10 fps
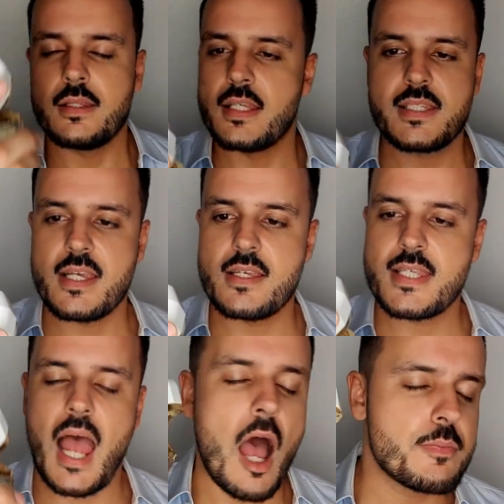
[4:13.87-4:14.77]
This
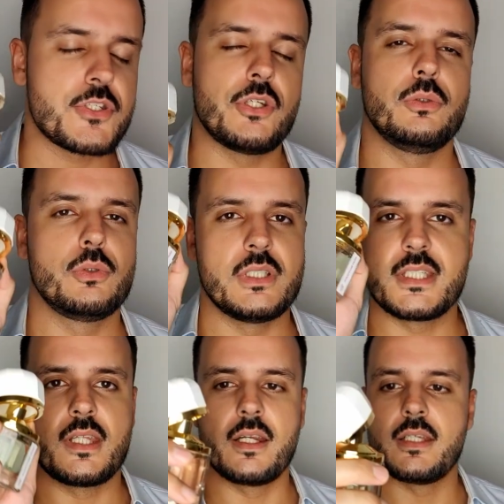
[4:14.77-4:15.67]
is
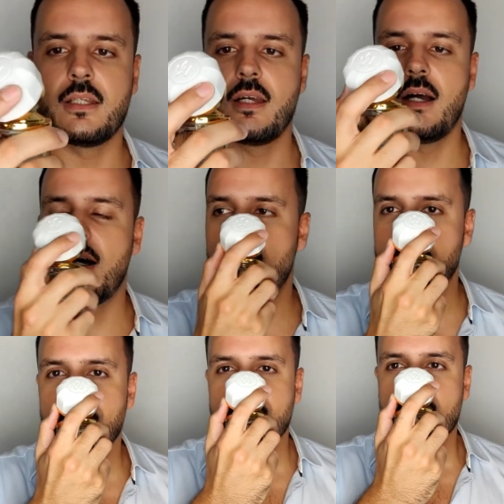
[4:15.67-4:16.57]
absolutely stunning.
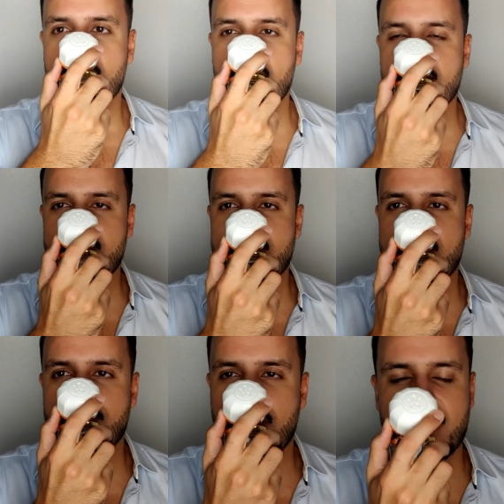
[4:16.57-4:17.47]
Um,
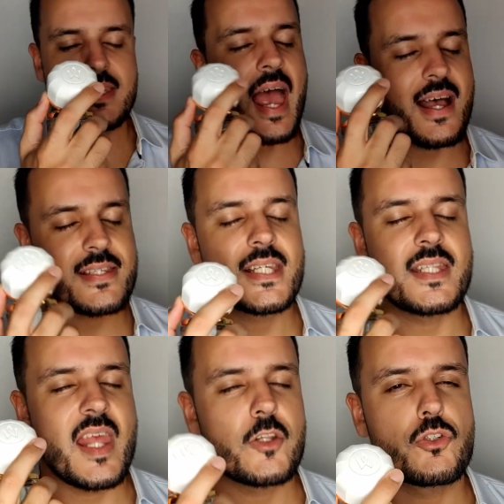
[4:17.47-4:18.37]
it's it has
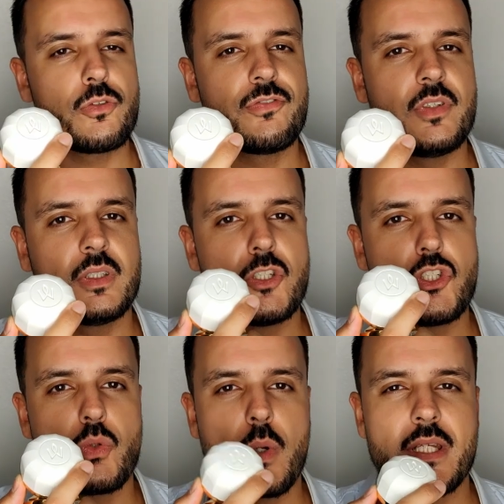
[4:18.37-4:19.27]
a natural
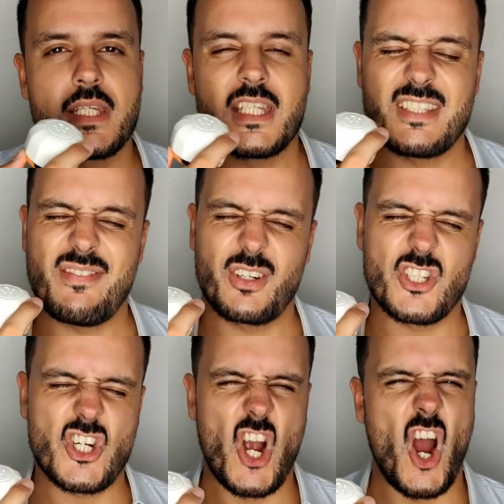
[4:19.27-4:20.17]
feeling to it, and it's
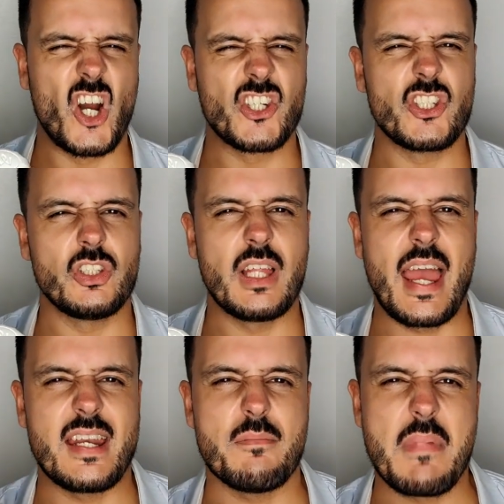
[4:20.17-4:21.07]
very carnal
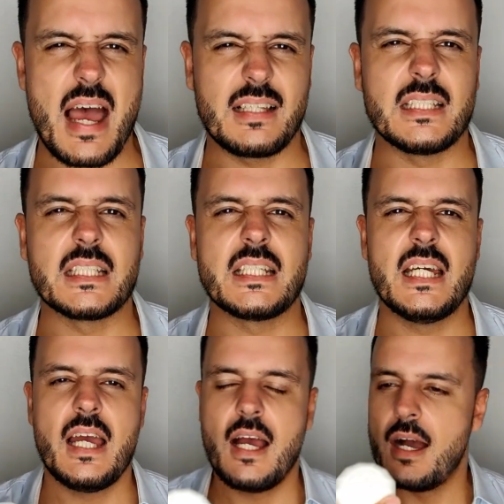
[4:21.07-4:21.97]
and
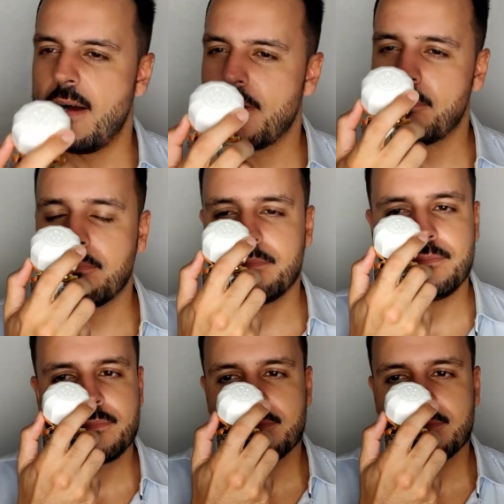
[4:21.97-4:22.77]
Um,